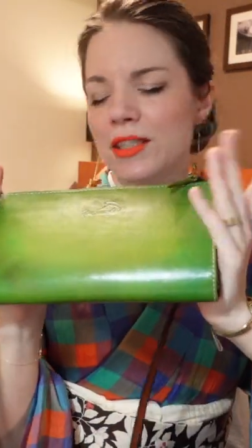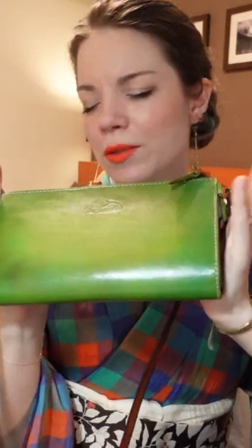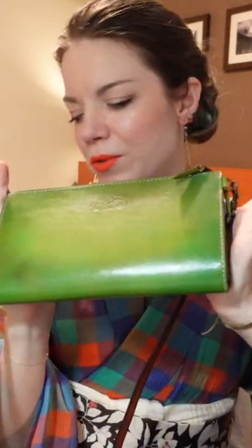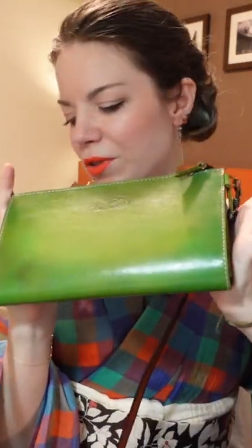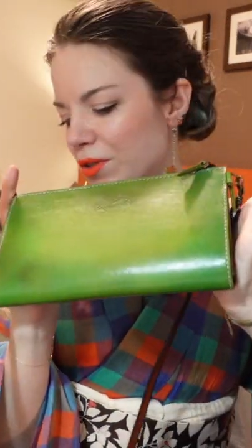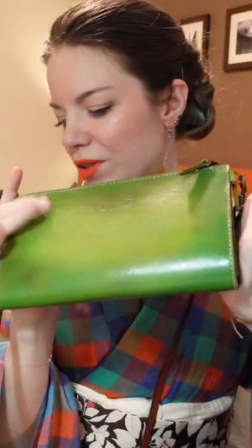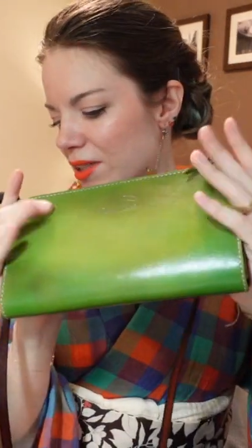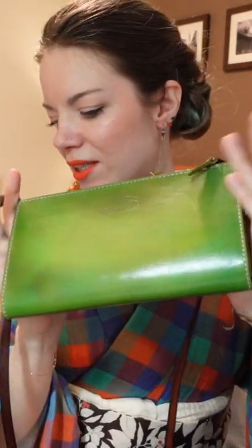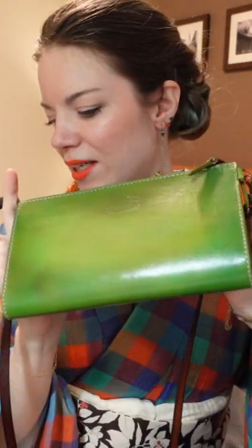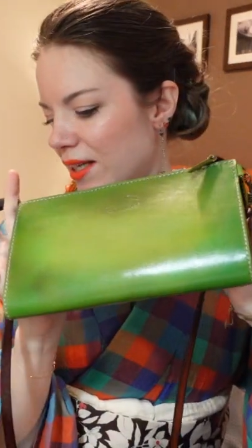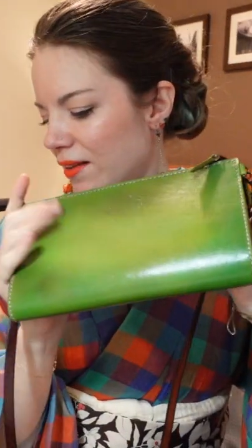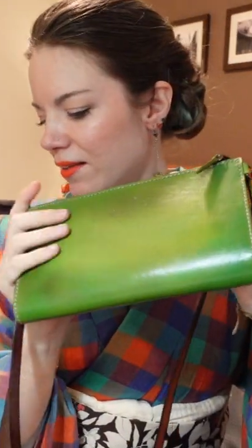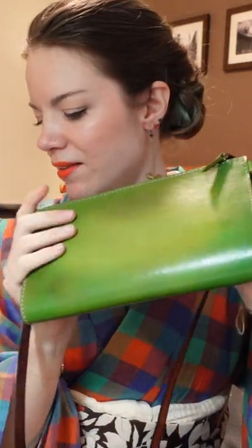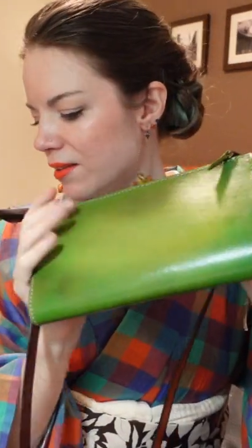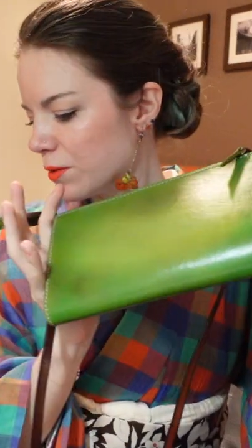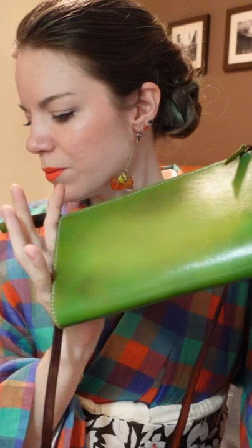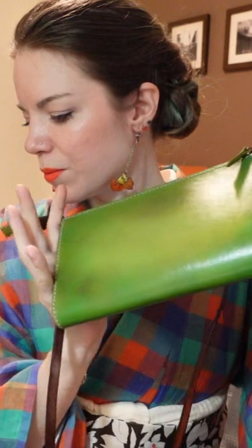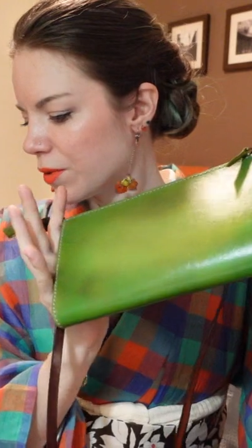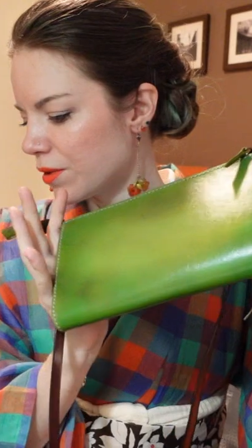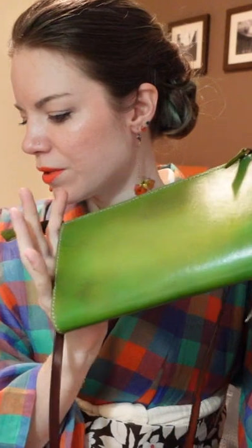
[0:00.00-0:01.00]
I'm gonna take
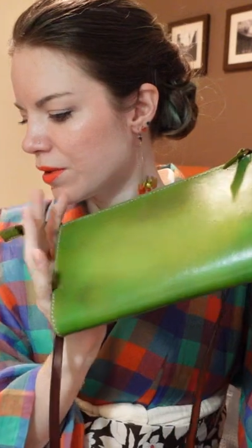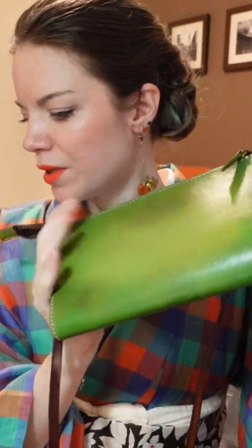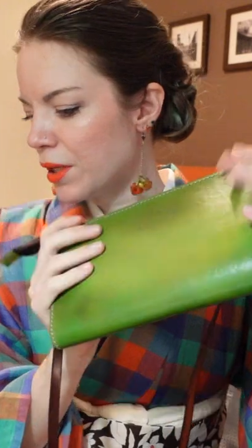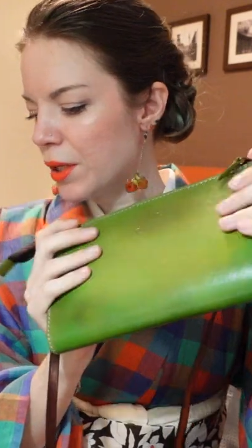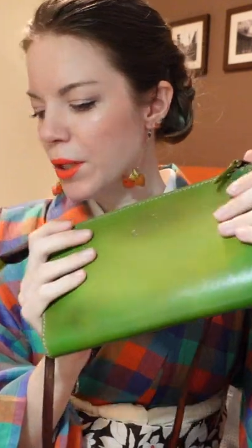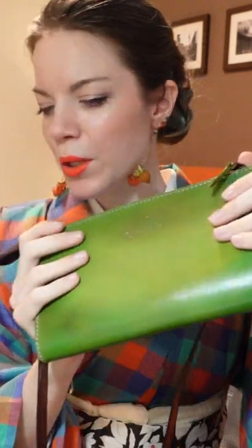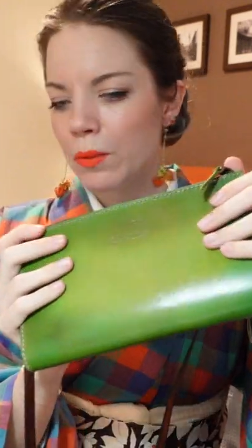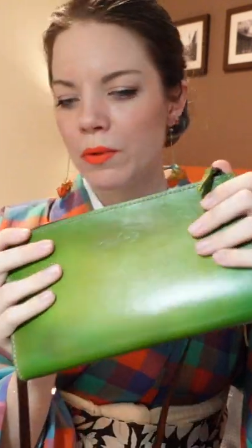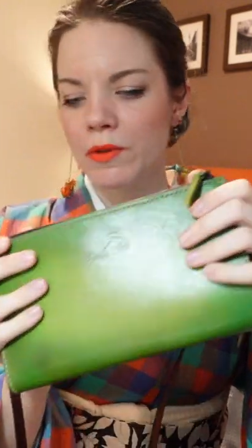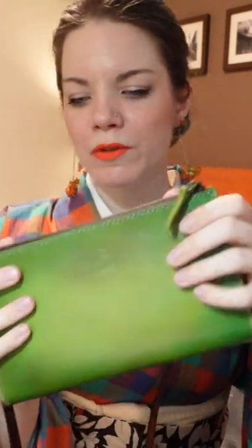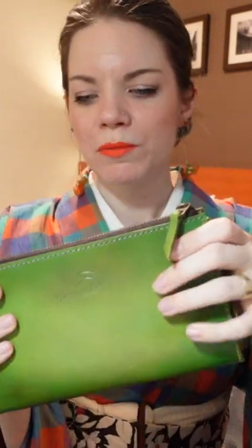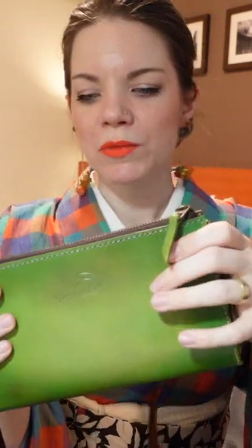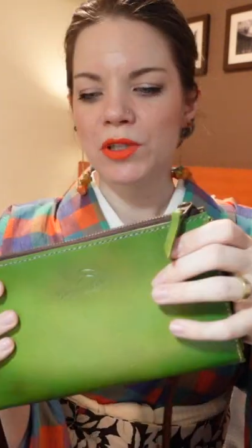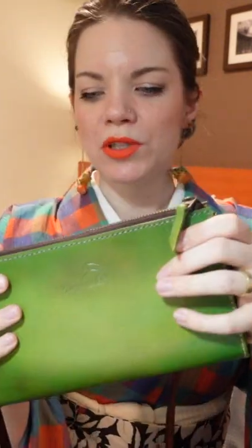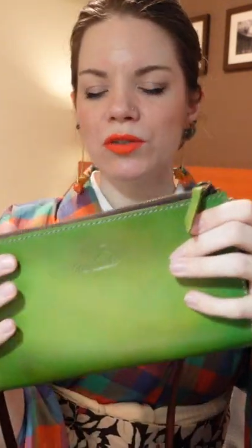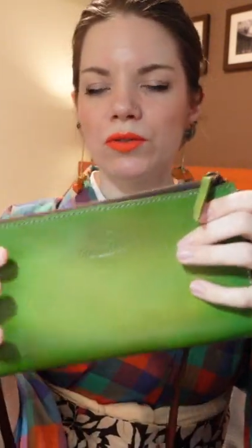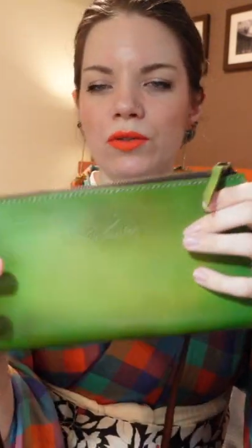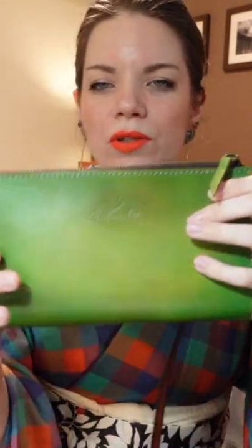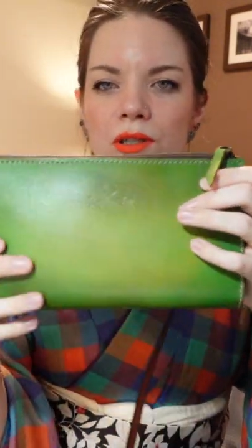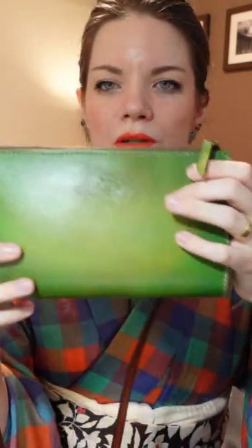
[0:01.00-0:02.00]
this one with me
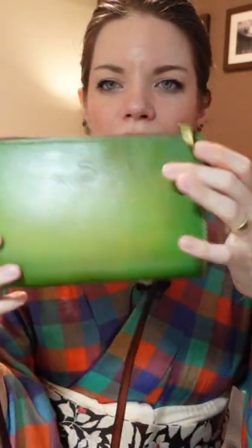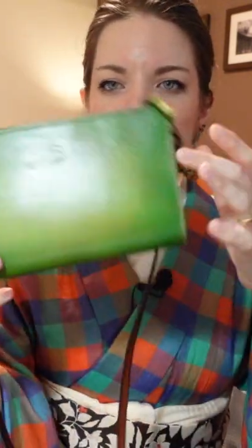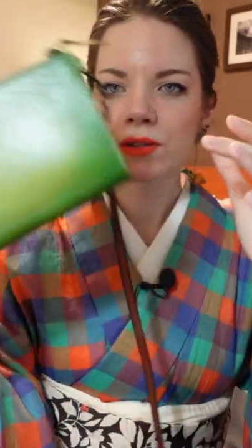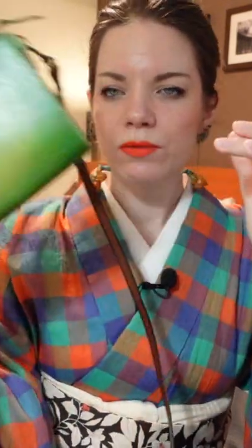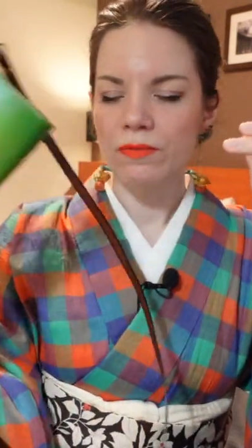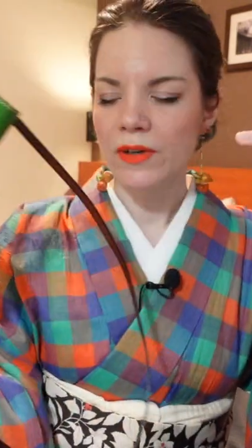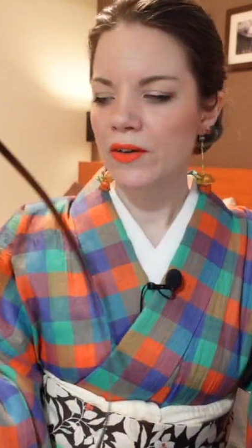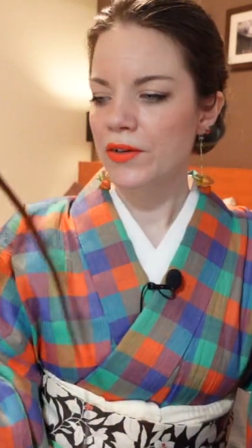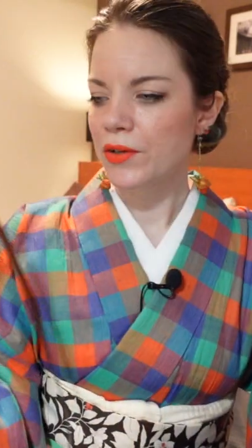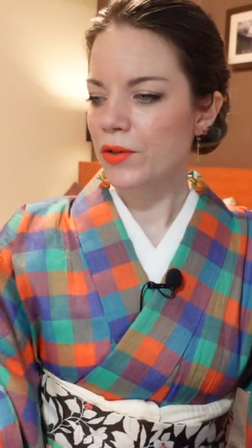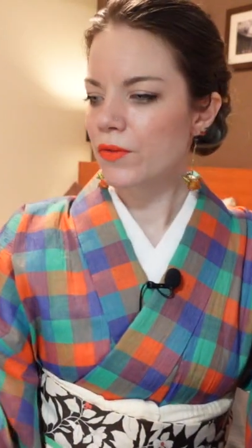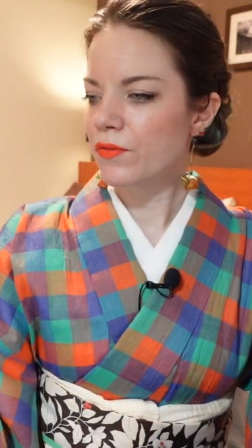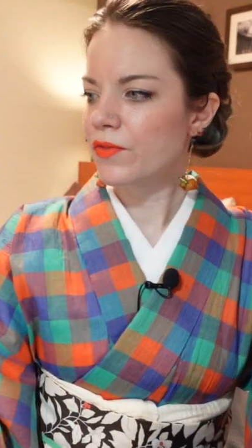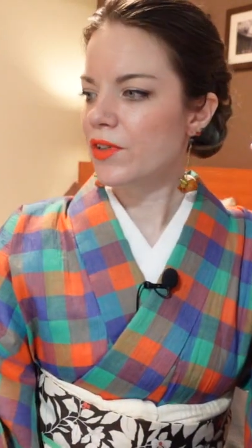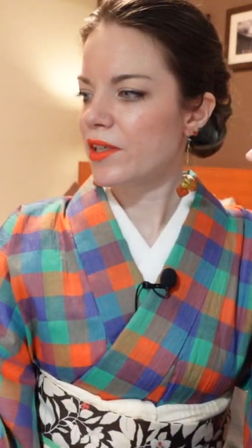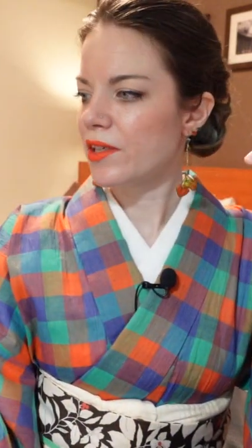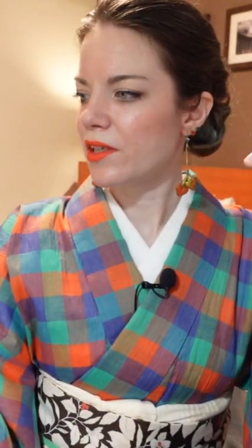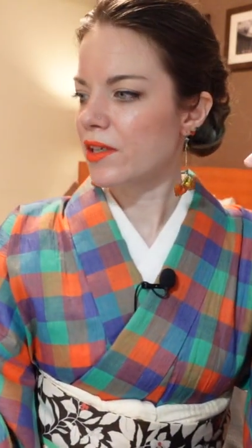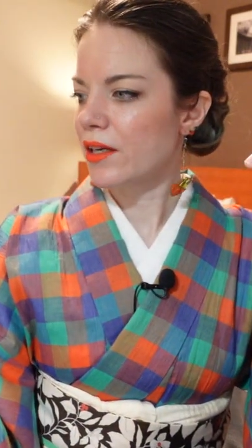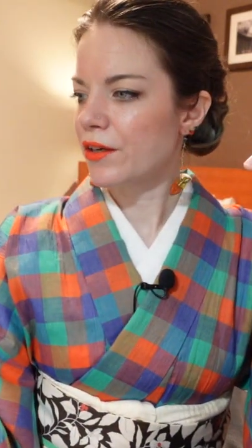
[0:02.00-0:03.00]
too. It looks very
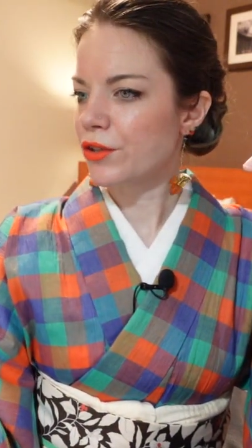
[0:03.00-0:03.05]
convenient